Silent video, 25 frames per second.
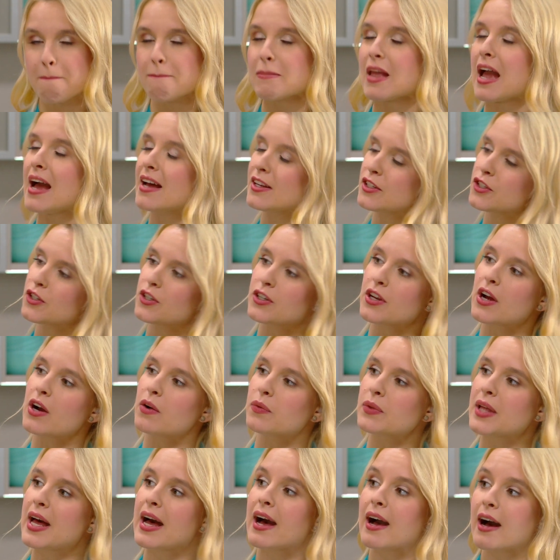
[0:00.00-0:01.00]
And they
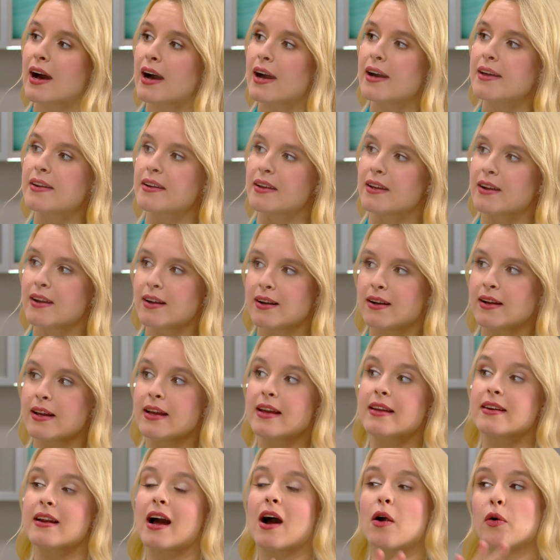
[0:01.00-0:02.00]
know that
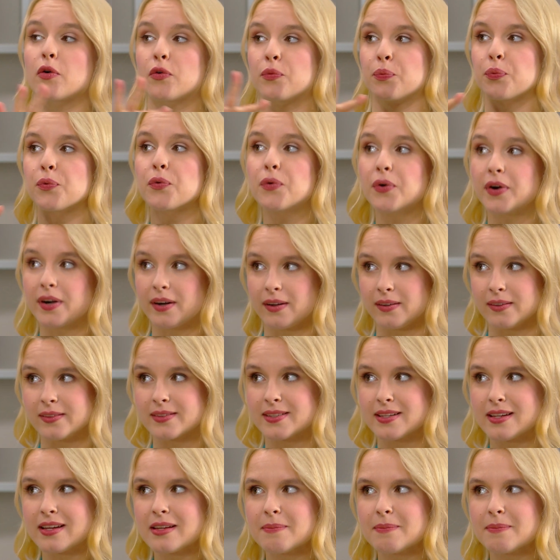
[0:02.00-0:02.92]
in our world,